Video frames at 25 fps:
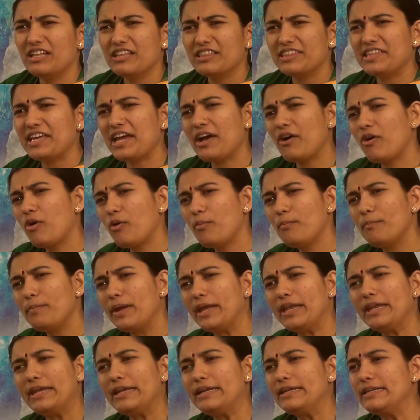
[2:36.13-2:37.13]
They have
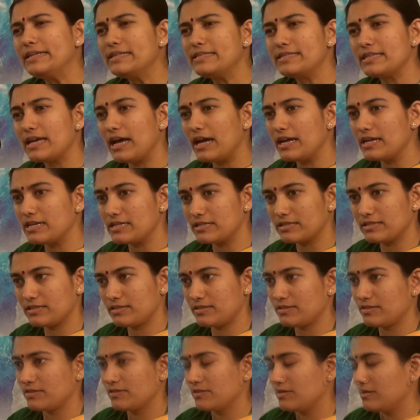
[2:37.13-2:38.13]
many
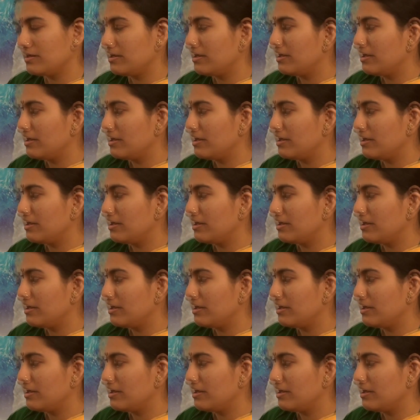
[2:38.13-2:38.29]
desires,